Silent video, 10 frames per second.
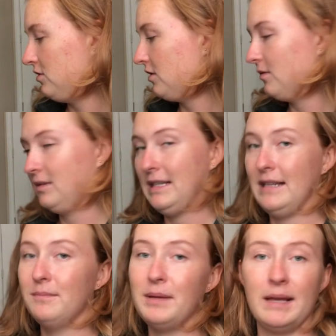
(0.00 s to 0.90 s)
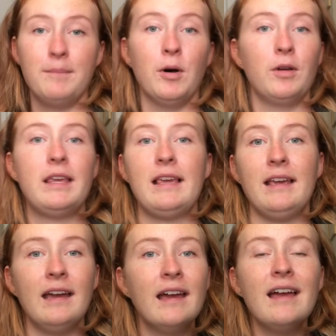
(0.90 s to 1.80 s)
You don't need big
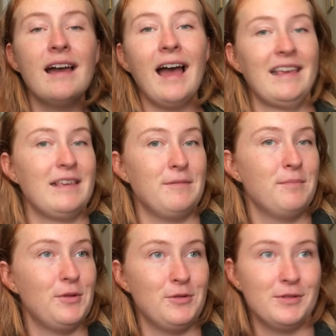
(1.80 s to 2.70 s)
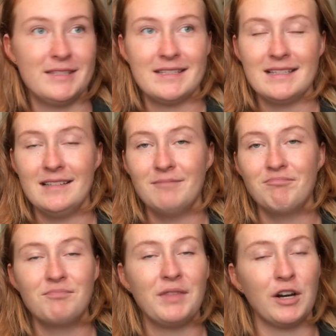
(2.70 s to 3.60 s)
bulky hiking boots
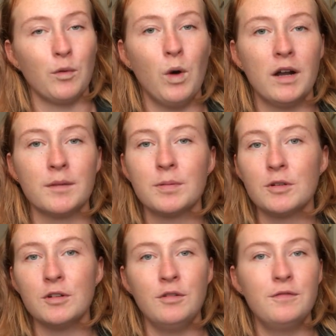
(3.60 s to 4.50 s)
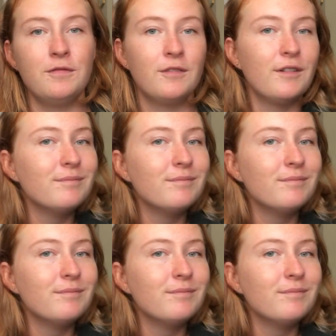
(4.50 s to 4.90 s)
that are waterproof.